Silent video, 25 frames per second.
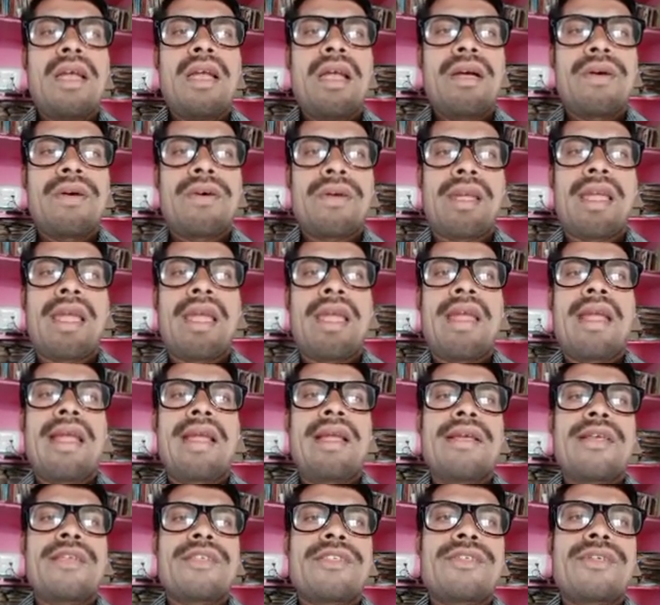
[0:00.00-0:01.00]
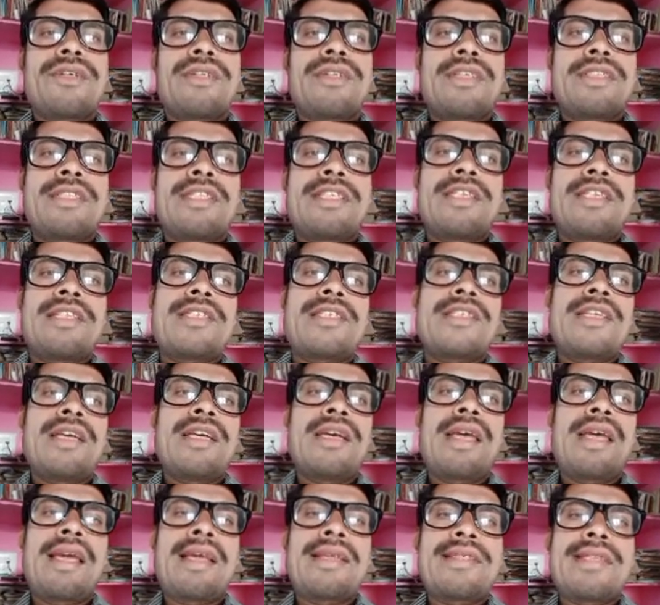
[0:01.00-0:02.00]
okay. So this is
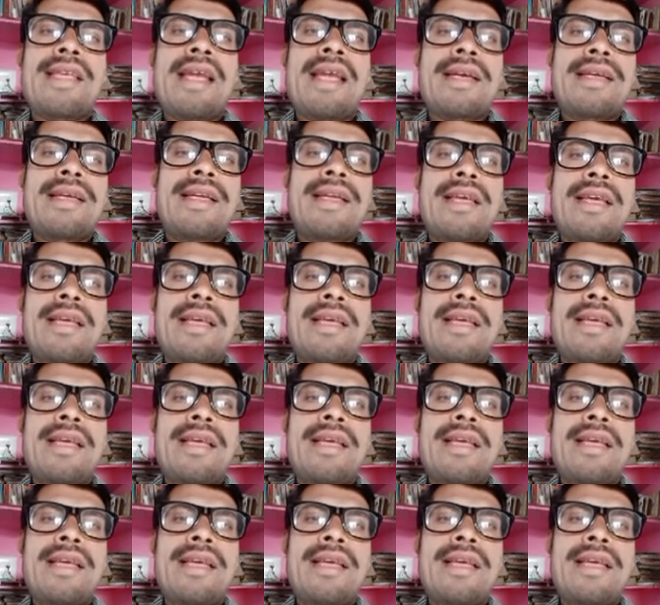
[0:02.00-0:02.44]
exactly